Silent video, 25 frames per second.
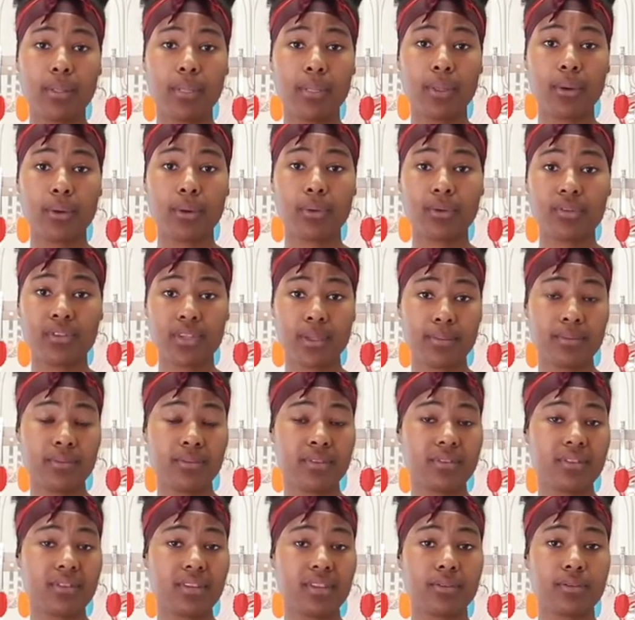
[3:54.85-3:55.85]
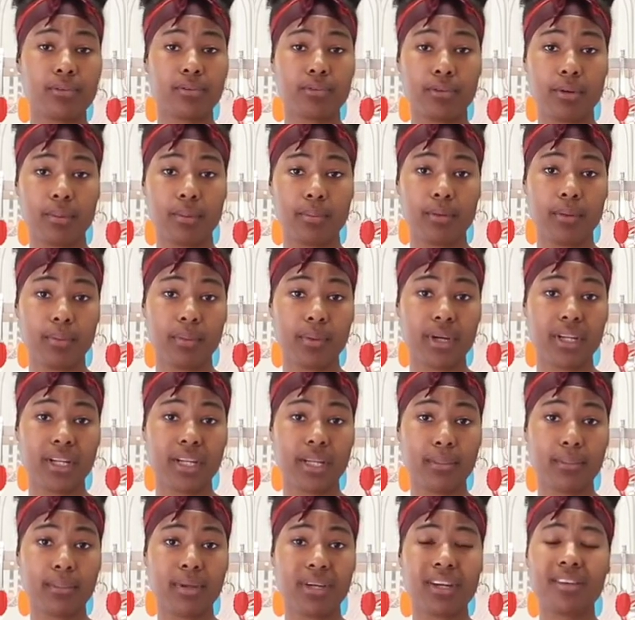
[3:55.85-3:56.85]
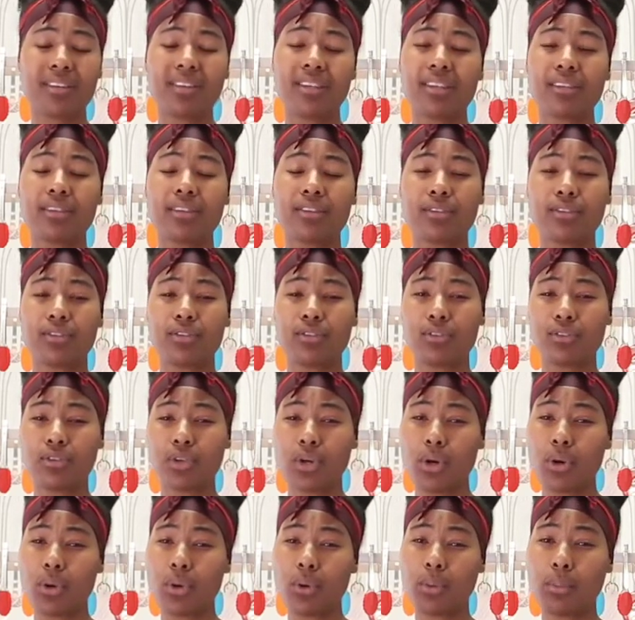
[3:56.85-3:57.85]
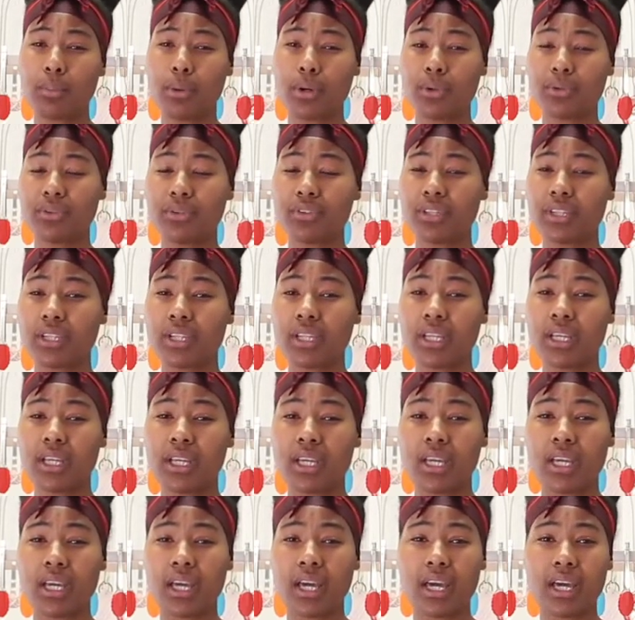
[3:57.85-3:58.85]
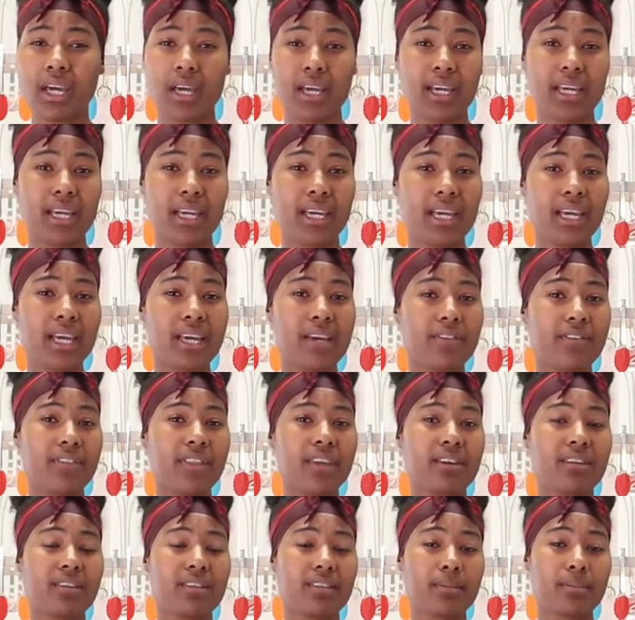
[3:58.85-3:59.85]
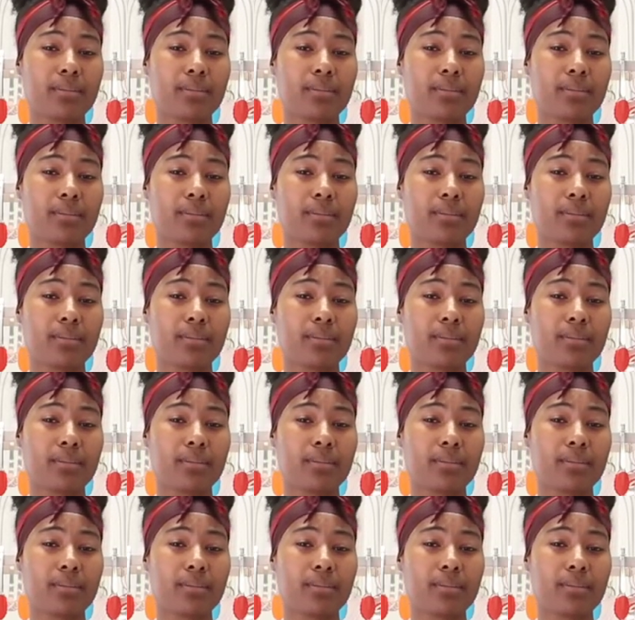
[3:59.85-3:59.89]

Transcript: those substances from the body because it's so potent. If there's